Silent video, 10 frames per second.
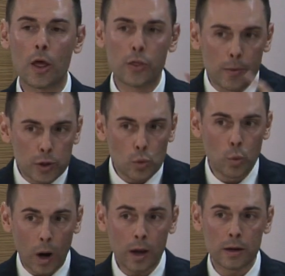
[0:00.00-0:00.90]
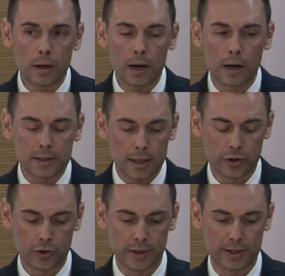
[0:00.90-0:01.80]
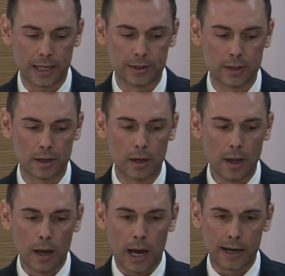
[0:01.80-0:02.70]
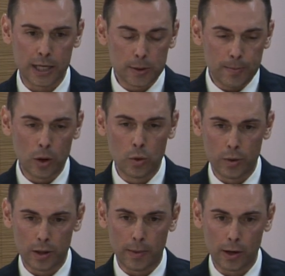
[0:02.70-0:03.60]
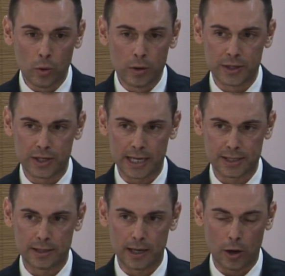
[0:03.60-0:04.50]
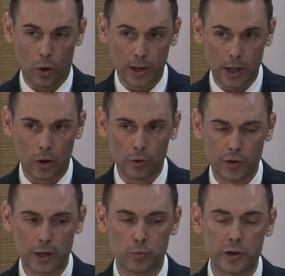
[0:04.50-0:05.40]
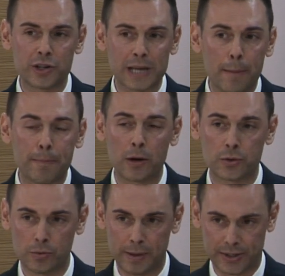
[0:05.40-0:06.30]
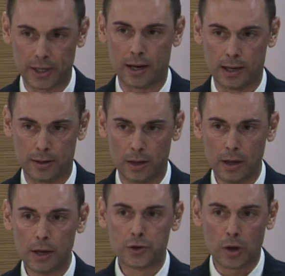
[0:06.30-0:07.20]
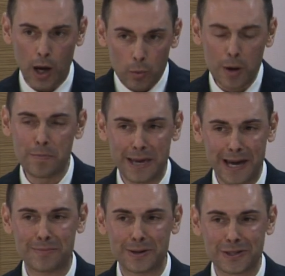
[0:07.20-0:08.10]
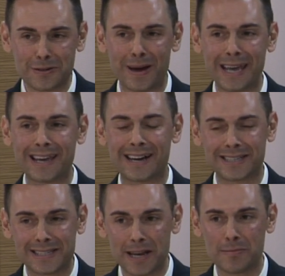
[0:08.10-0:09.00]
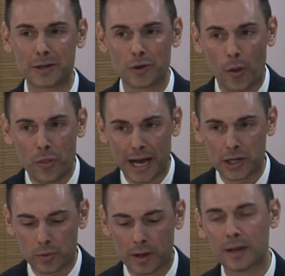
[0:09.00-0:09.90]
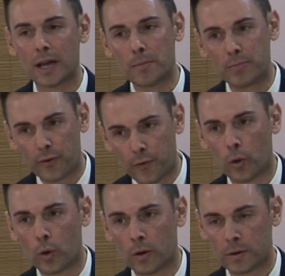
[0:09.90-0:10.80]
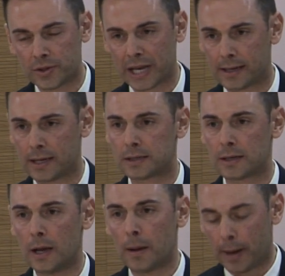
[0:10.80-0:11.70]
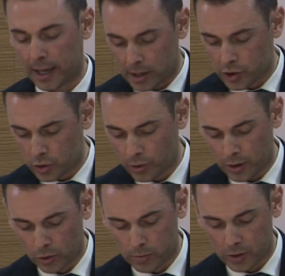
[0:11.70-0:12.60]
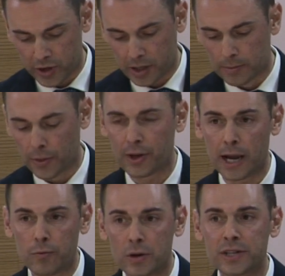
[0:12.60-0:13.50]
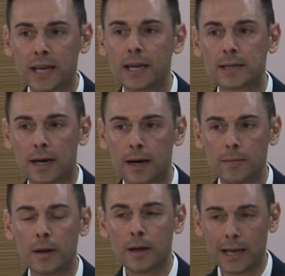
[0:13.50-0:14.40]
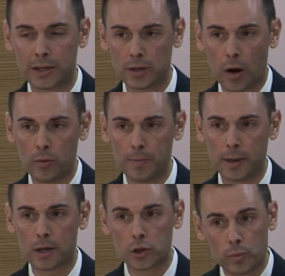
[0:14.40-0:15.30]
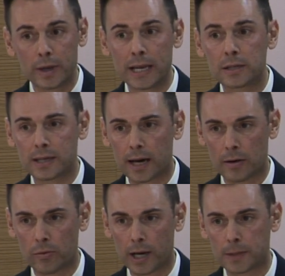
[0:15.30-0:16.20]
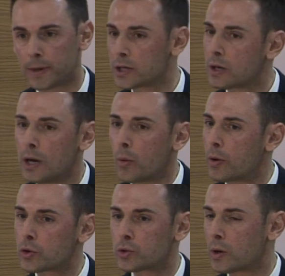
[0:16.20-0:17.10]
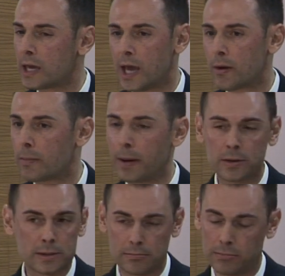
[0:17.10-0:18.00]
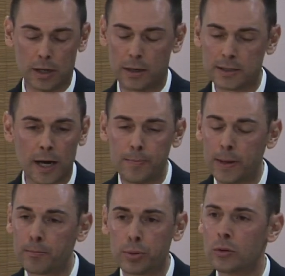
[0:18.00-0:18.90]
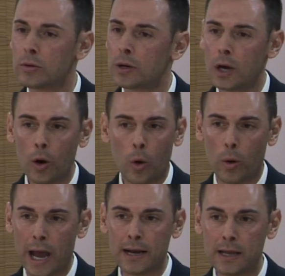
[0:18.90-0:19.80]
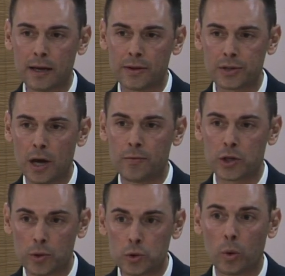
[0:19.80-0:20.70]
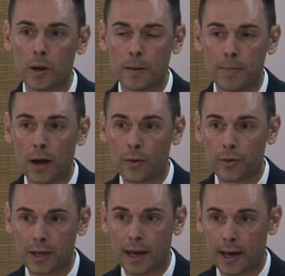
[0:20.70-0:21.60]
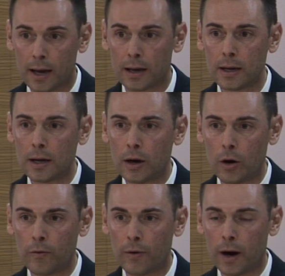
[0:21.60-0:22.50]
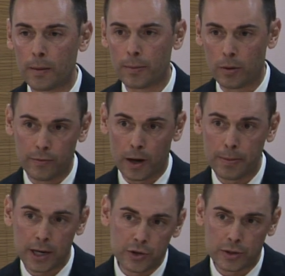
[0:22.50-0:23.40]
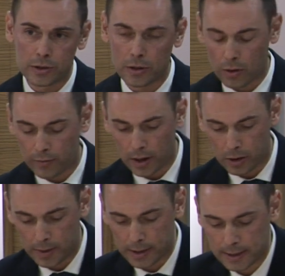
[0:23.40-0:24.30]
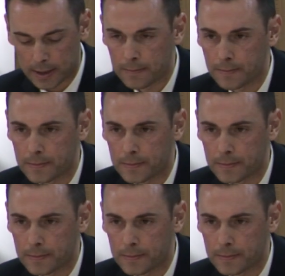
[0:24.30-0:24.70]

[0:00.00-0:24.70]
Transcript: There is one uh, tertiary centre, and I spoke with my lawyers yesterday on a contract which is about to be signed. So I will be able to make a statement on that one before Xanit. But I can assure the Honourable Gentleman that if we're taking time, it's only because we need to get it right. Because we're not talking here about a typing pool or any other service. We're talking about the care of our, of our patients, of, of our community.